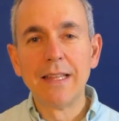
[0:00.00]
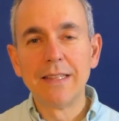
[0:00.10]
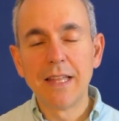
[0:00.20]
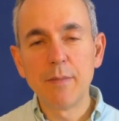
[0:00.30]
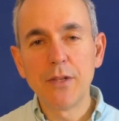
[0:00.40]

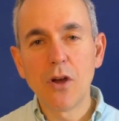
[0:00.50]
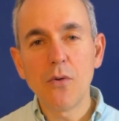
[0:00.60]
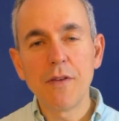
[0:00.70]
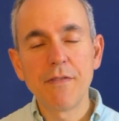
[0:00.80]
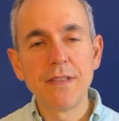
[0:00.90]
Let me know
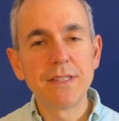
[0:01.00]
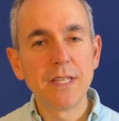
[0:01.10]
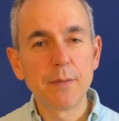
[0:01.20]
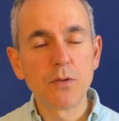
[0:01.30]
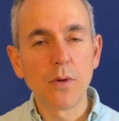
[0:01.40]
if these
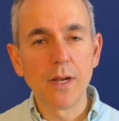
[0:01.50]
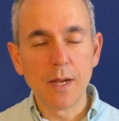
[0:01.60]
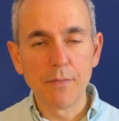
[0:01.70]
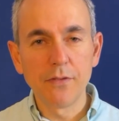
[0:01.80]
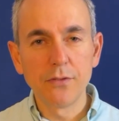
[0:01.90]
tips were
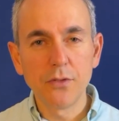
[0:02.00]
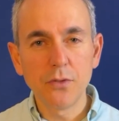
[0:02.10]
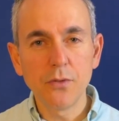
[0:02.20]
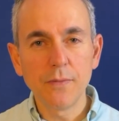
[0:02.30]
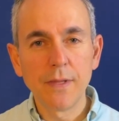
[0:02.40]
helpful to
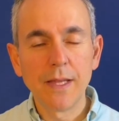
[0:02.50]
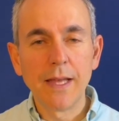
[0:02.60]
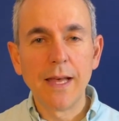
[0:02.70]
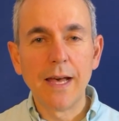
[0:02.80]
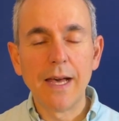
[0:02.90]
you,
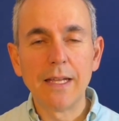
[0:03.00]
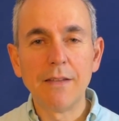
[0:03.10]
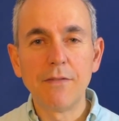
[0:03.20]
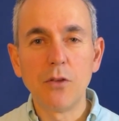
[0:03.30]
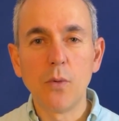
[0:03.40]
and
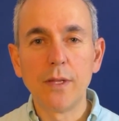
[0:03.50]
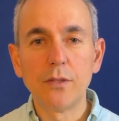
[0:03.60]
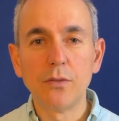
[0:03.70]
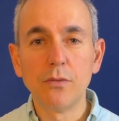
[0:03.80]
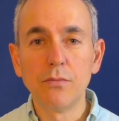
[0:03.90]
if you want
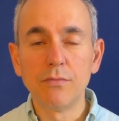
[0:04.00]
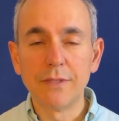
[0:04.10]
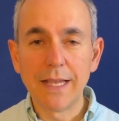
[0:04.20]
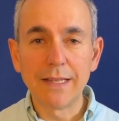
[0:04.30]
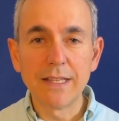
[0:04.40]
to
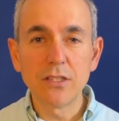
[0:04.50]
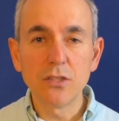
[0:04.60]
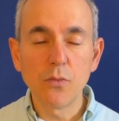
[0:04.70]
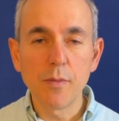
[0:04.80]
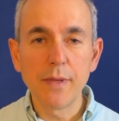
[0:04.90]
take
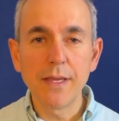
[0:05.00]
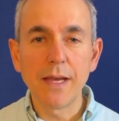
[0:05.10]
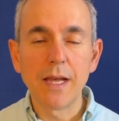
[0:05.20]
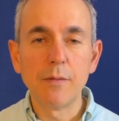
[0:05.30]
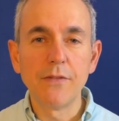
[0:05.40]
lessons with me,
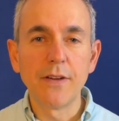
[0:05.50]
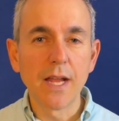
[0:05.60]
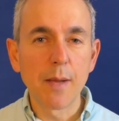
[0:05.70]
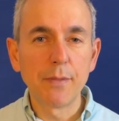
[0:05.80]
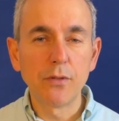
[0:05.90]
I'll be very
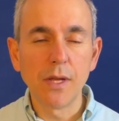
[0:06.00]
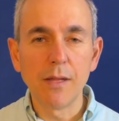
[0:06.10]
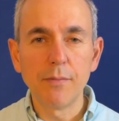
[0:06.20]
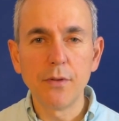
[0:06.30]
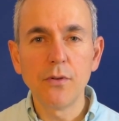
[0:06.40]
happy to
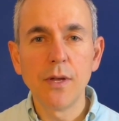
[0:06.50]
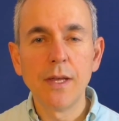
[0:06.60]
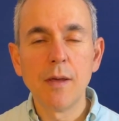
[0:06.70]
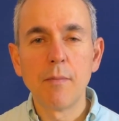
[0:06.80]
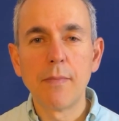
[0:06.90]
help you.
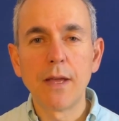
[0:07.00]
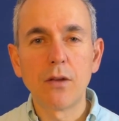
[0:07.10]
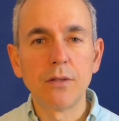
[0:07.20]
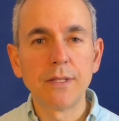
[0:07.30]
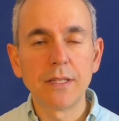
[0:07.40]
My
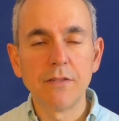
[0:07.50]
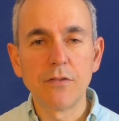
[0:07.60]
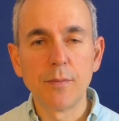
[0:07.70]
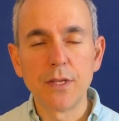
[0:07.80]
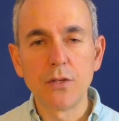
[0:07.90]
contact
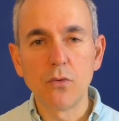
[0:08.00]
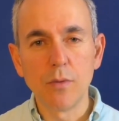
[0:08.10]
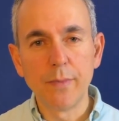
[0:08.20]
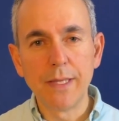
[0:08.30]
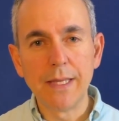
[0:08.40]
information will
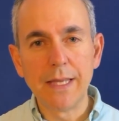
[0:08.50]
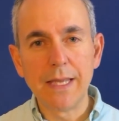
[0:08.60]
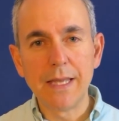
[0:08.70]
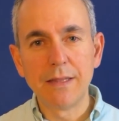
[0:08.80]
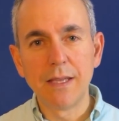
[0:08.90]
be
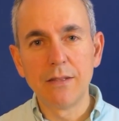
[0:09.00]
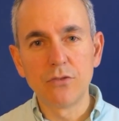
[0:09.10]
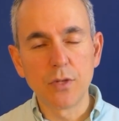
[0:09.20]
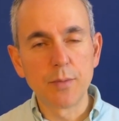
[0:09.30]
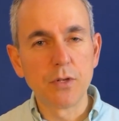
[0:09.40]
in the
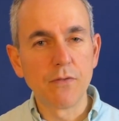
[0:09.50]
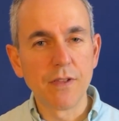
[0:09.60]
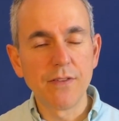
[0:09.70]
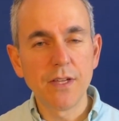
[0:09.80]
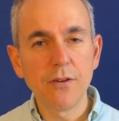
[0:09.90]
description of
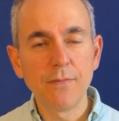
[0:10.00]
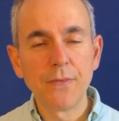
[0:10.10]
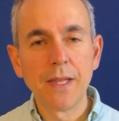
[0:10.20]
the video.